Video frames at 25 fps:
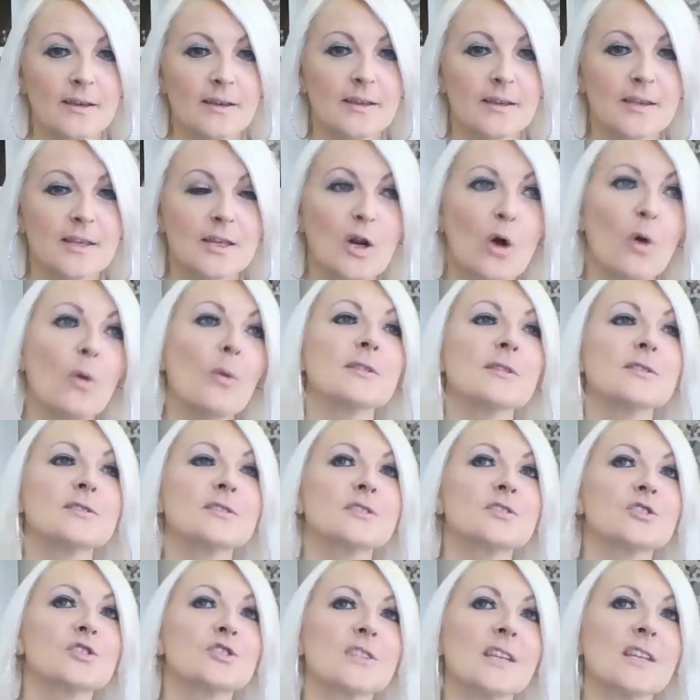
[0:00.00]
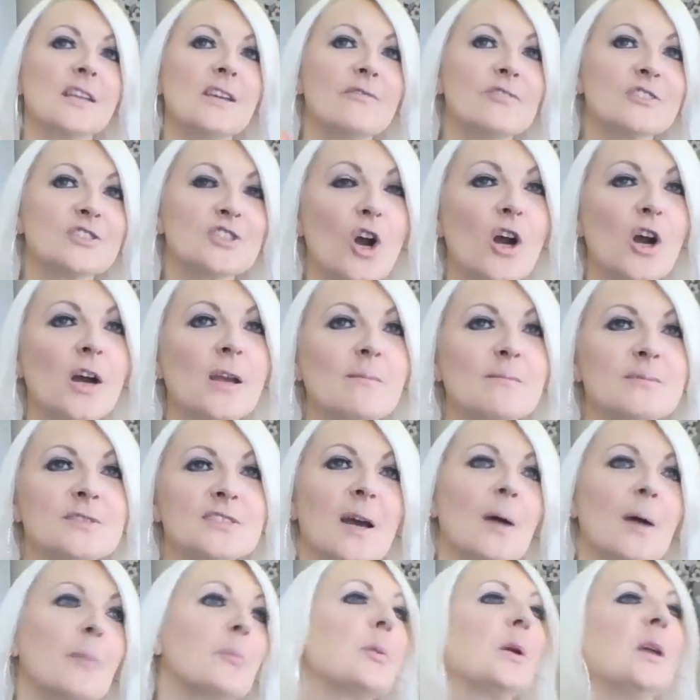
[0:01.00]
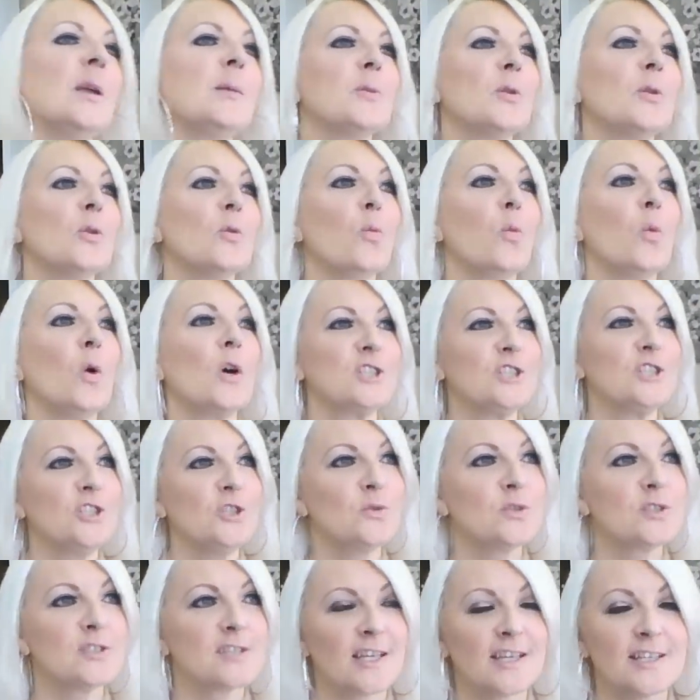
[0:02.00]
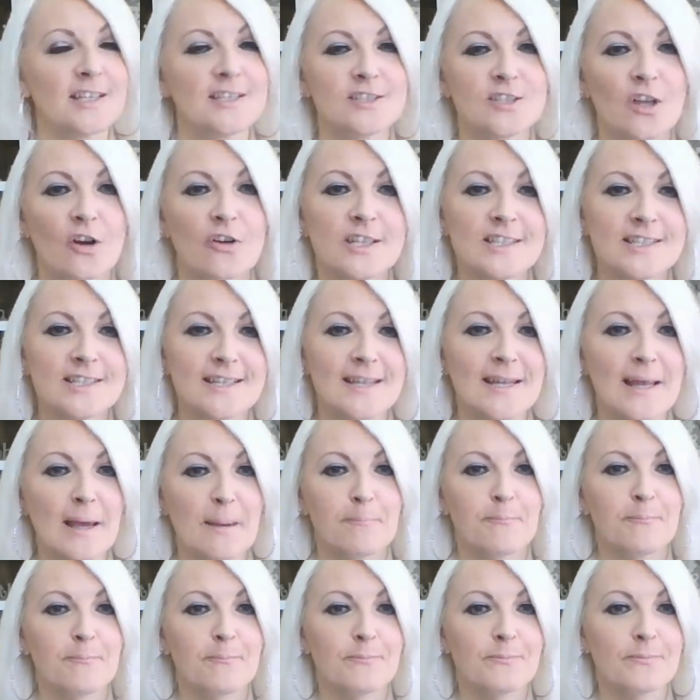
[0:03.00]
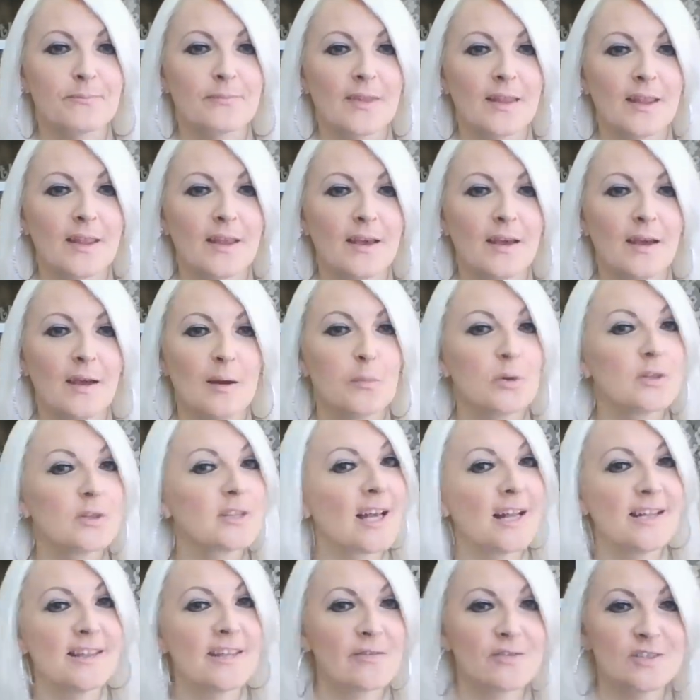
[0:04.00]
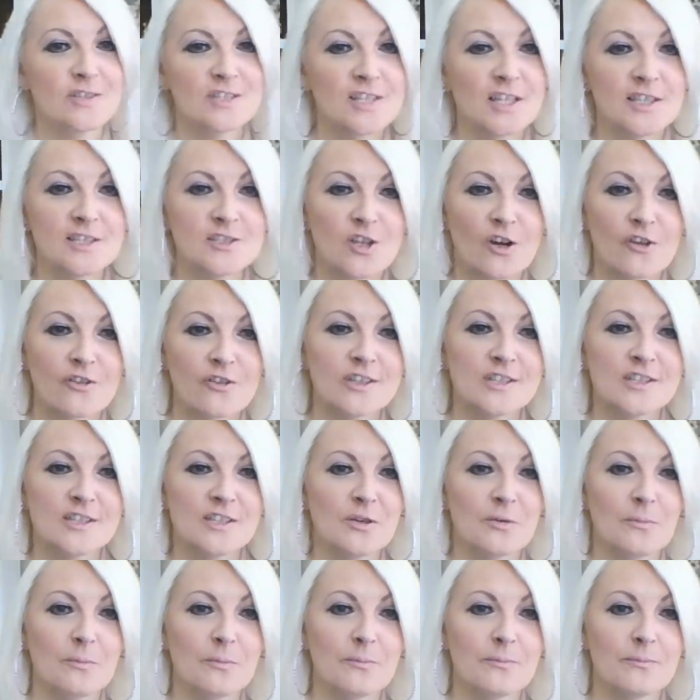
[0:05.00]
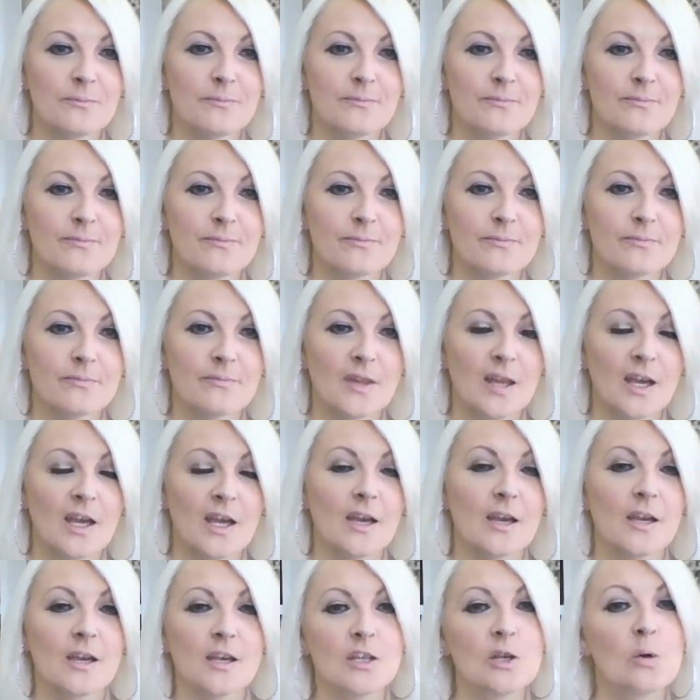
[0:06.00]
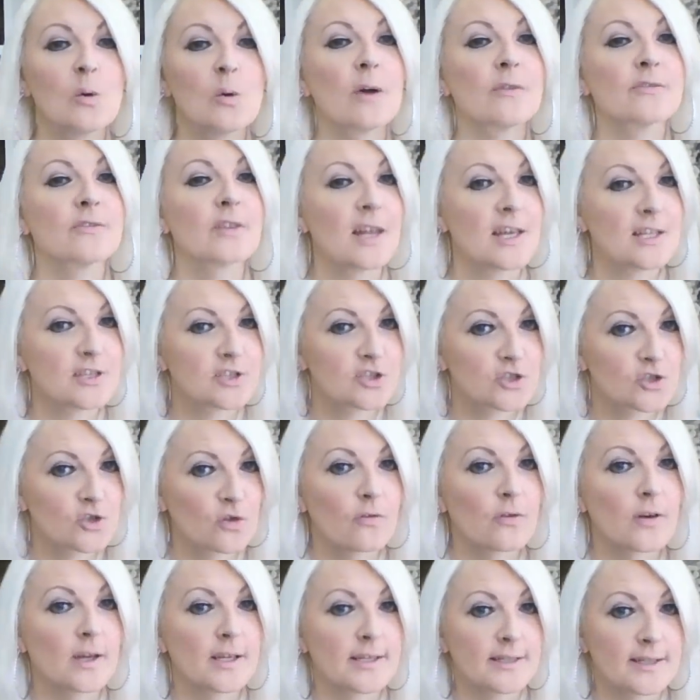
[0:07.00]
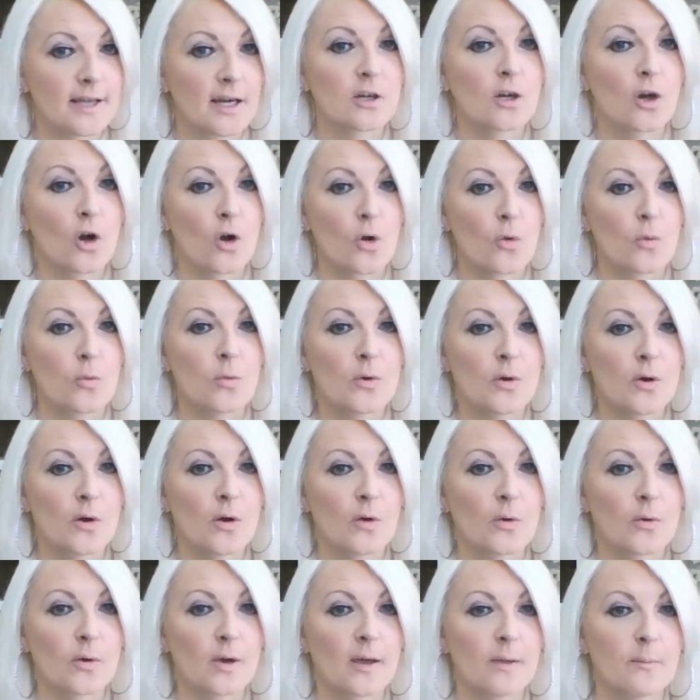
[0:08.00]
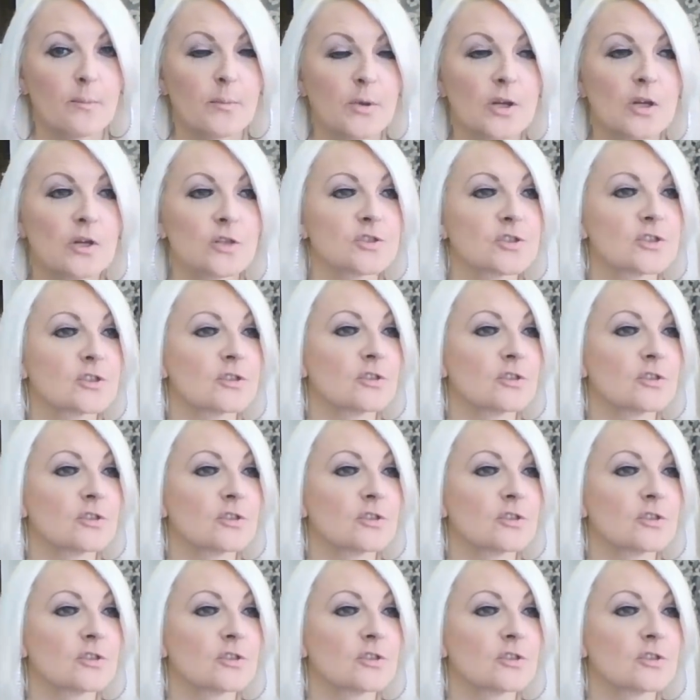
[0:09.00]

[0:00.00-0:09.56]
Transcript: You know, there's even times that people want you to say sorry to them, but they'll never say sorry to you. You have to let stuff like that go, okay? Because